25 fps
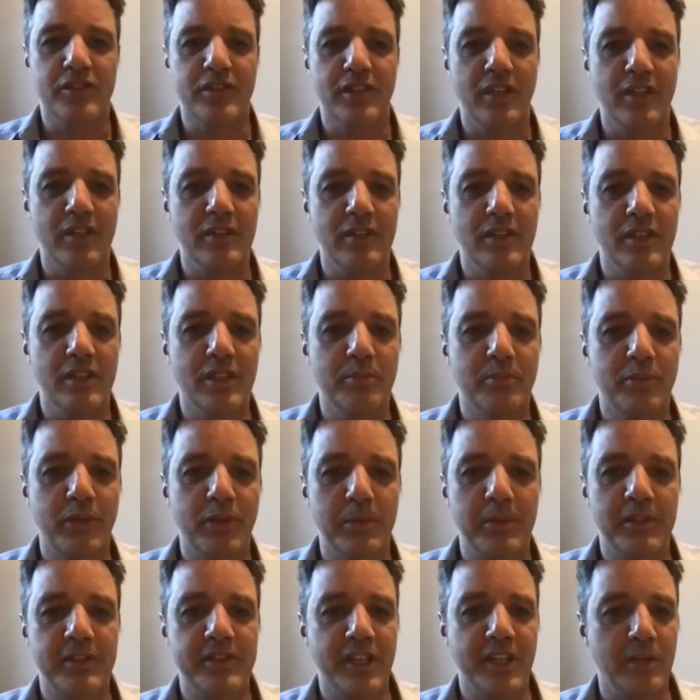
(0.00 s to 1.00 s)
you can probably
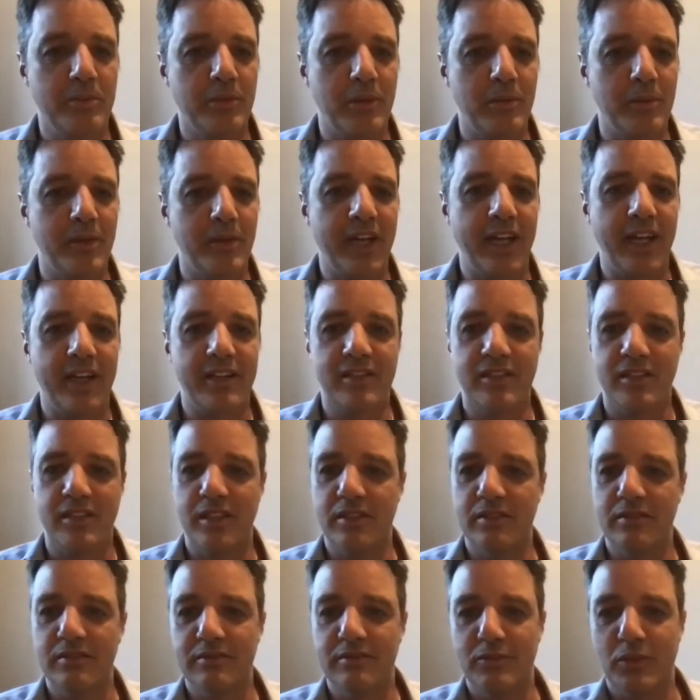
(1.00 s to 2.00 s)
tell by my accent.
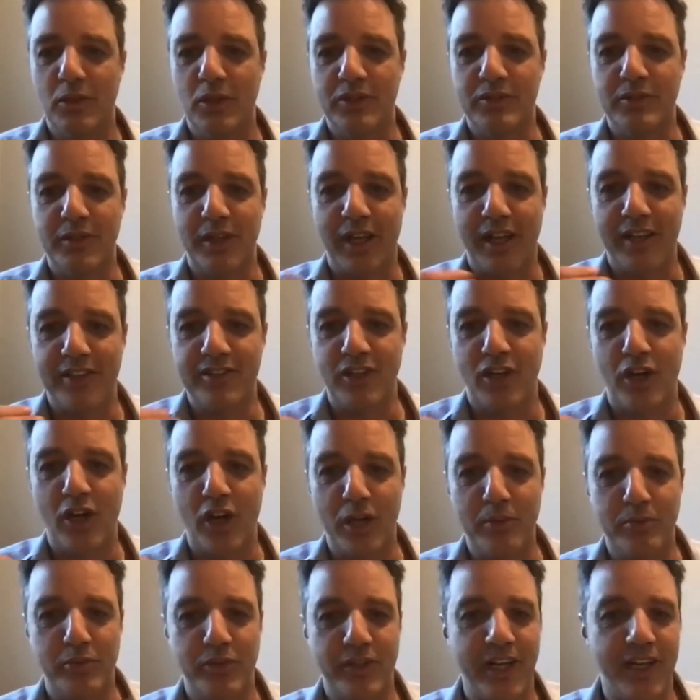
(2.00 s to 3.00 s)
Well, it's a
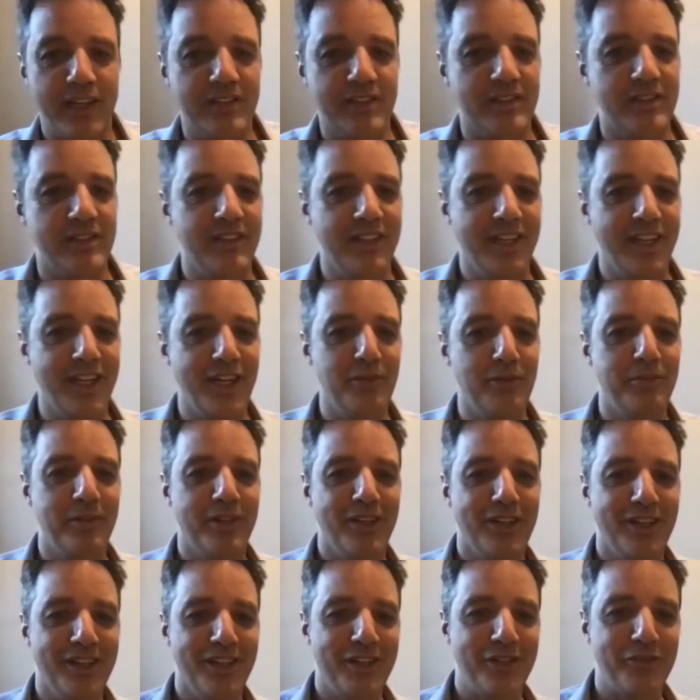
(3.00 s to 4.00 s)
hybrid accent now,
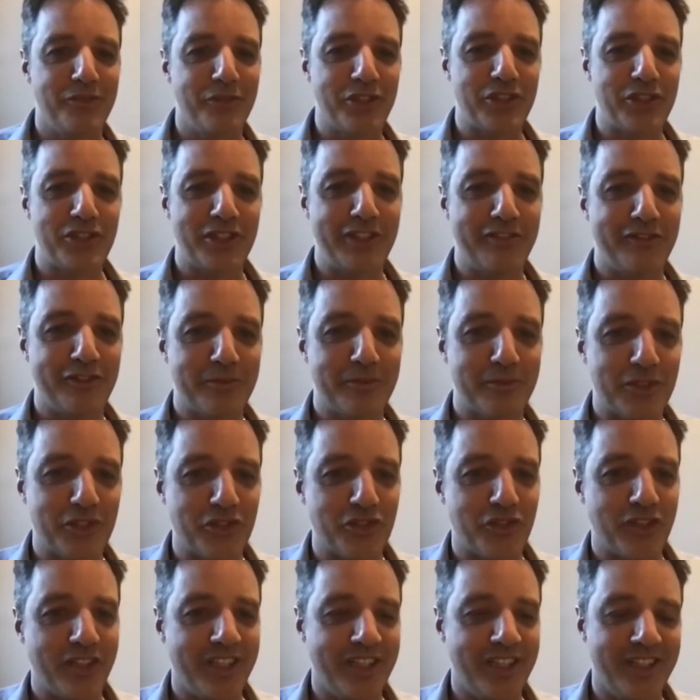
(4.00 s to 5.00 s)
but originally from
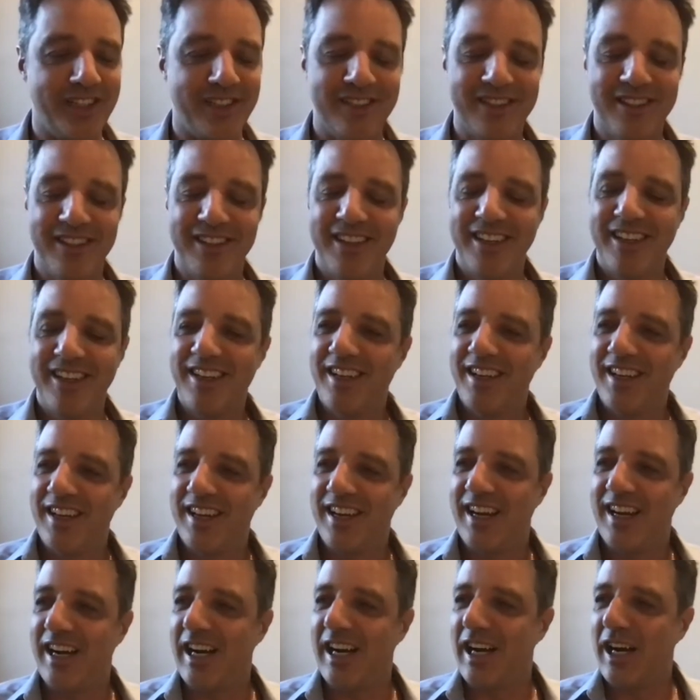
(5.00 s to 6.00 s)
Australia.
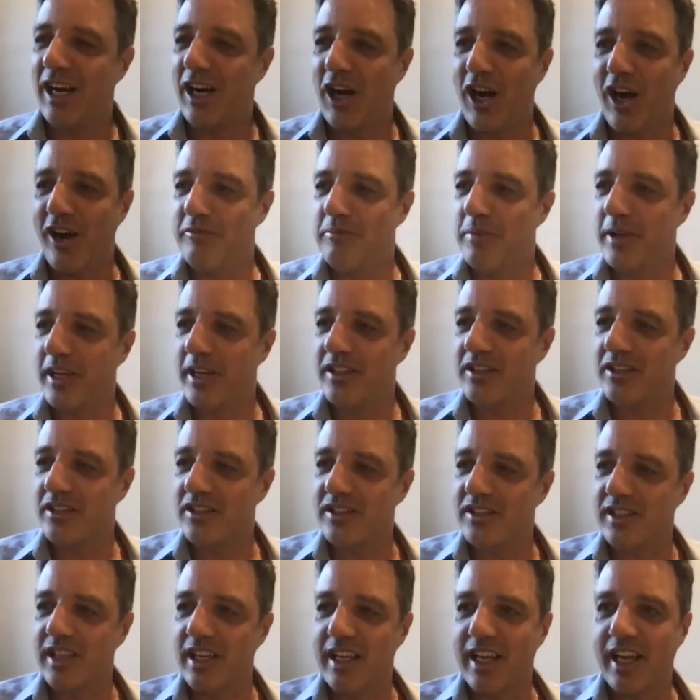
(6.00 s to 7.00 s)
I've been an
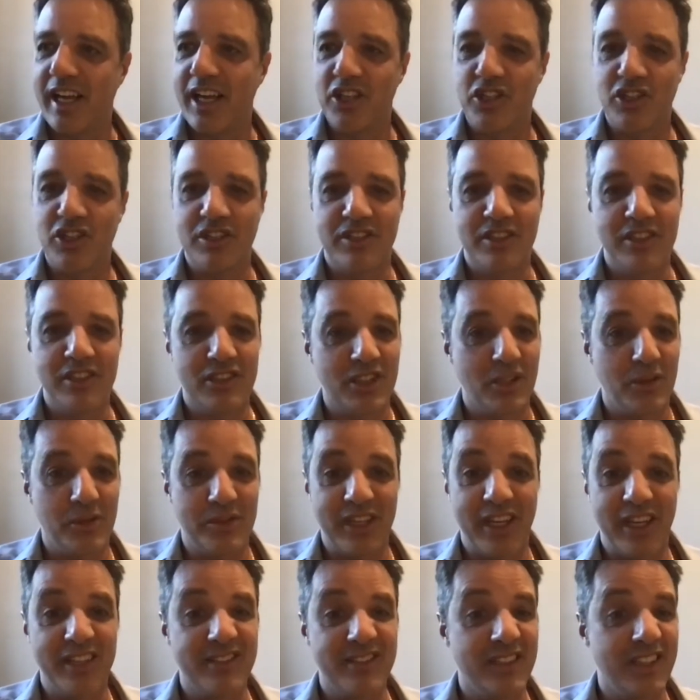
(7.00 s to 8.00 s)
estate agent since I was
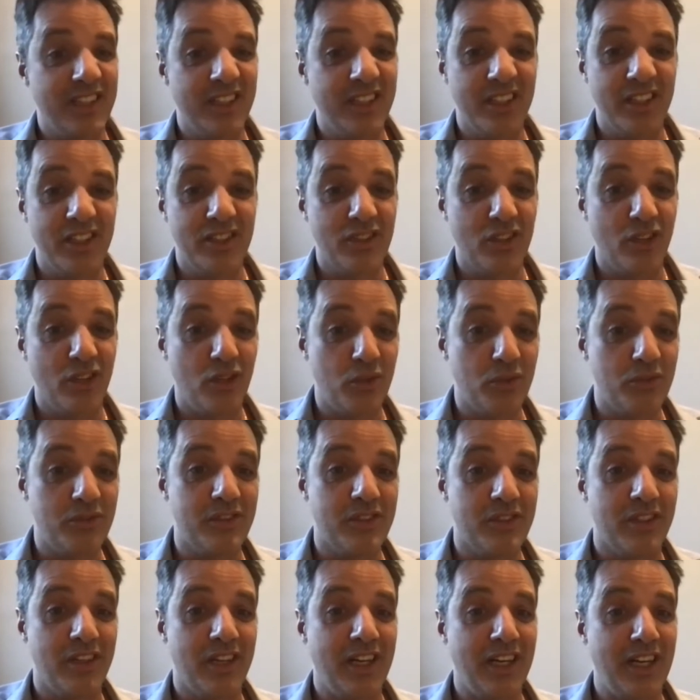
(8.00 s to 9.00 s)
18 years old.
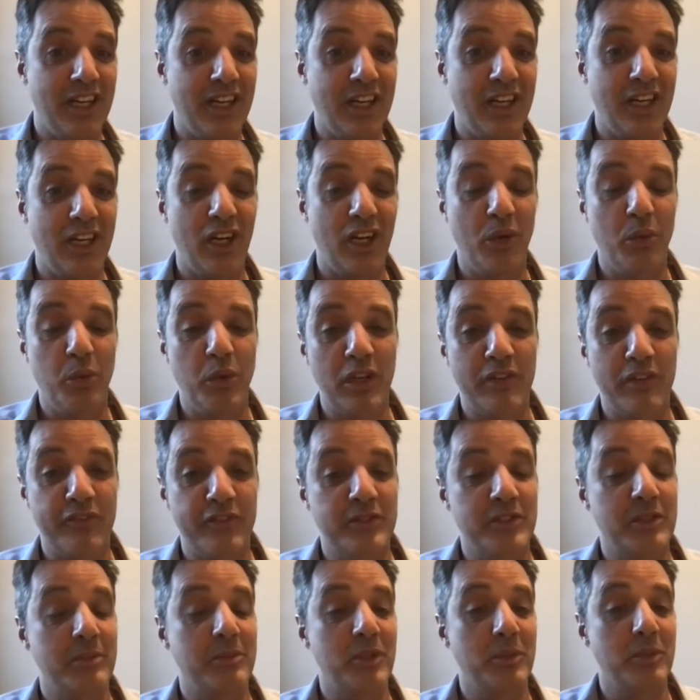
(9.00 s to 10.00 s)
I worked for some
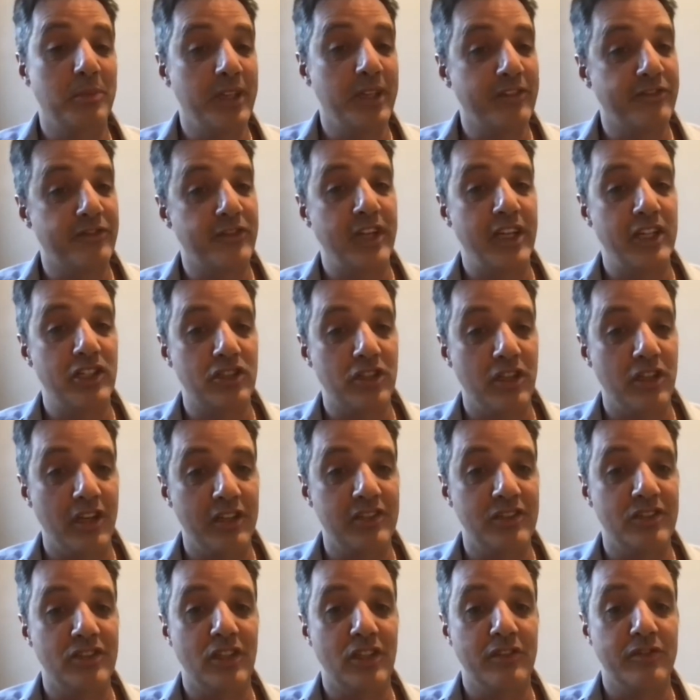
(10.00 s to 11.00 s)
of the big franchises
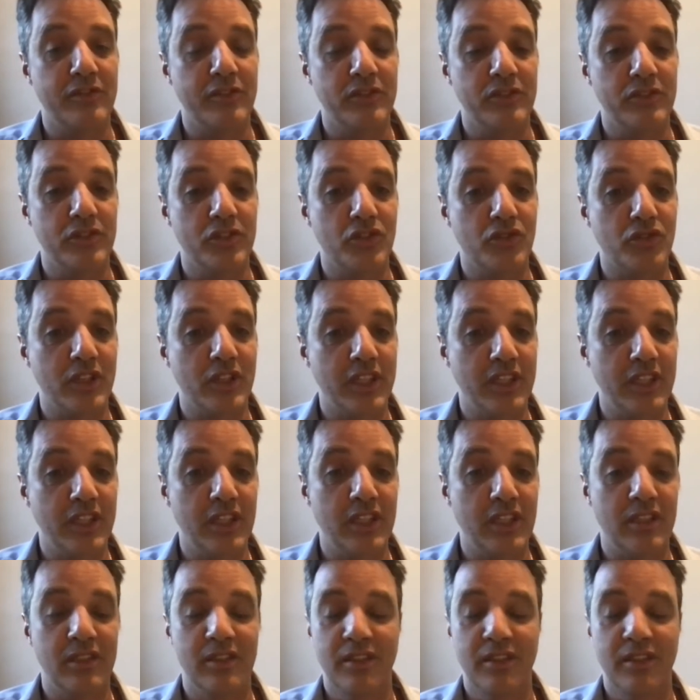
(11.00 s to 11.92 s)
over in Australia,